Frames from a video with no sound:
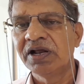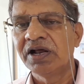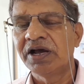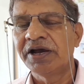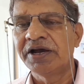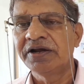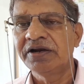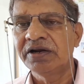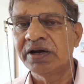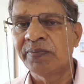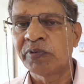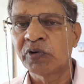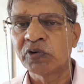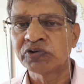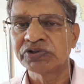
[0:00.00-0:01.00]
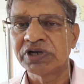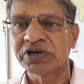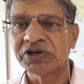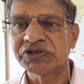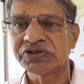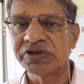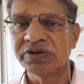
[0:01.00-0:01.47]
and approach the
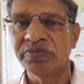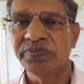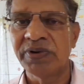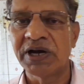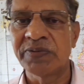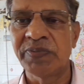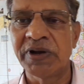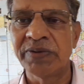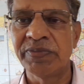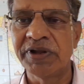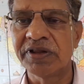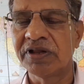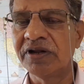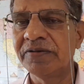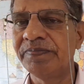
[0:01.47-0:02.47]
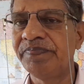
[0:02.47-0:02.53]
custom for permission.